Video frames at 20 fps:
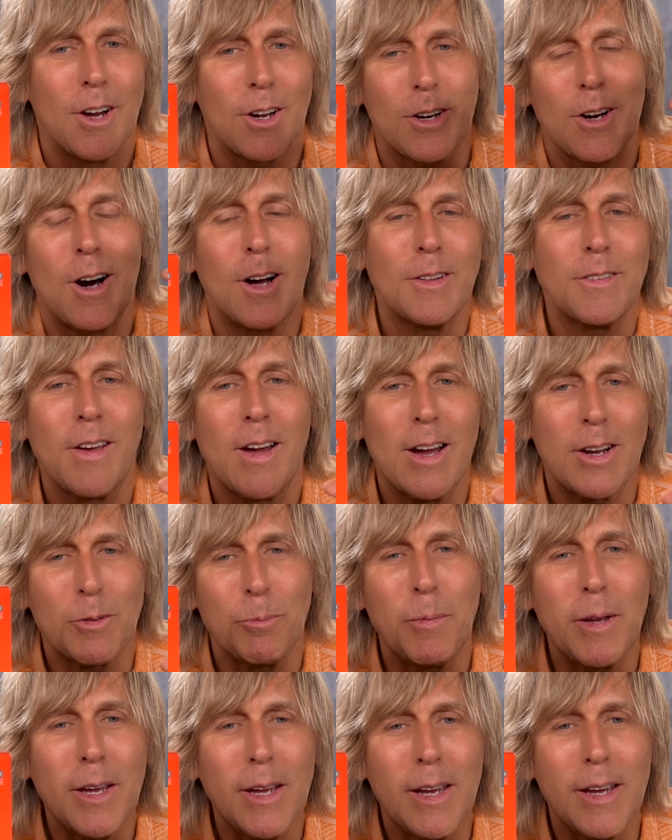
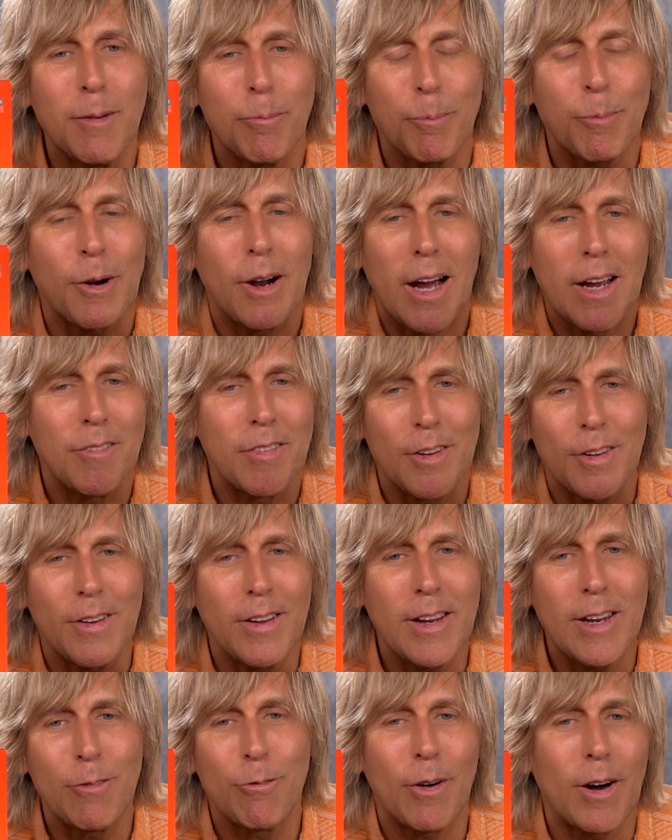contact me
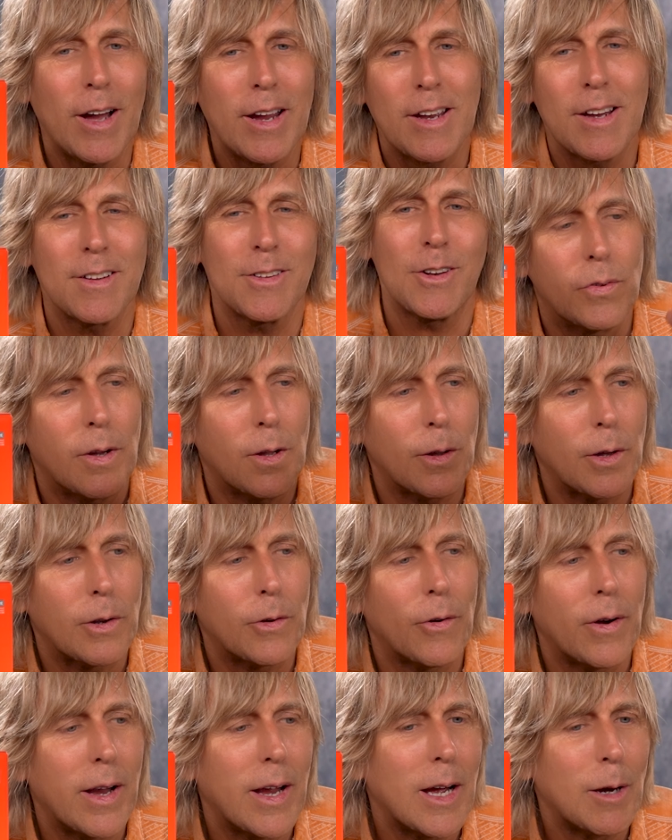privately via
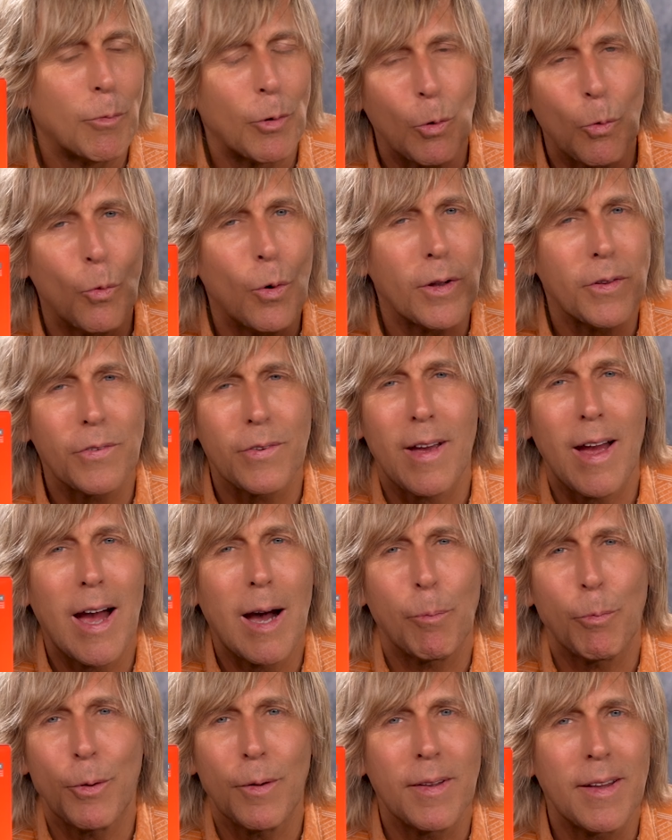Telegram or
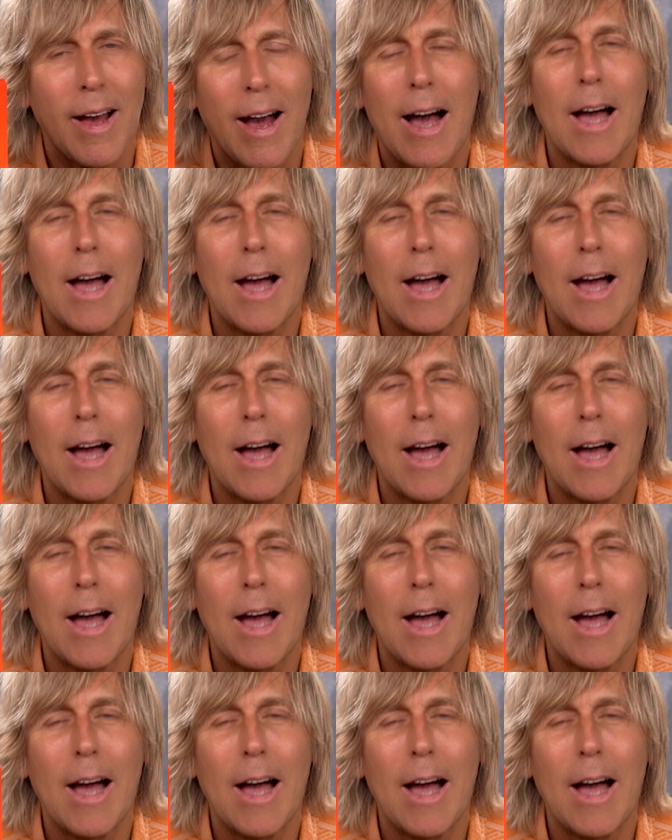WhatsApp or anything.